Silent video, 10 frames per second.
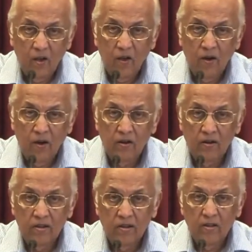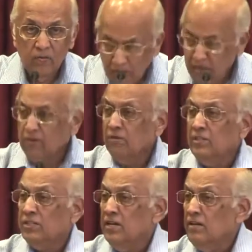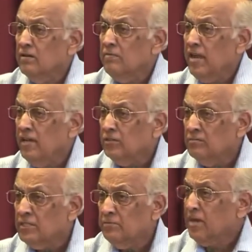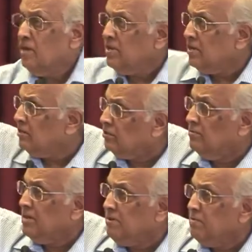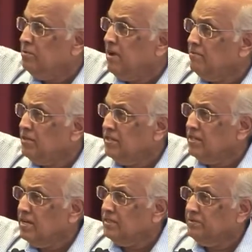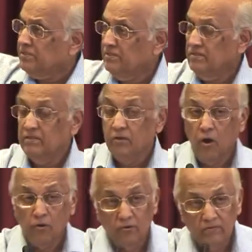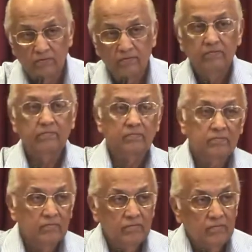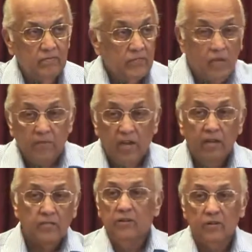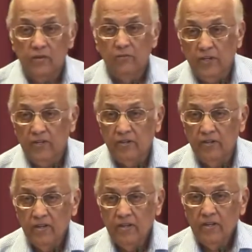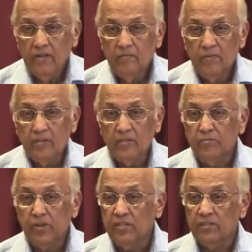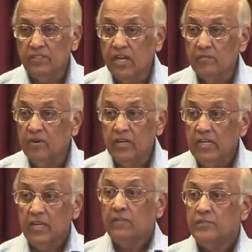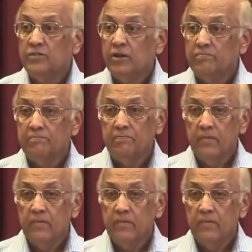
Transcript: Or, what are you doing sitting here making so much money when there are so many people who haven't heard the gospel? Go! Some guy gets all convicted because the preacher has sent him on a guilt trip,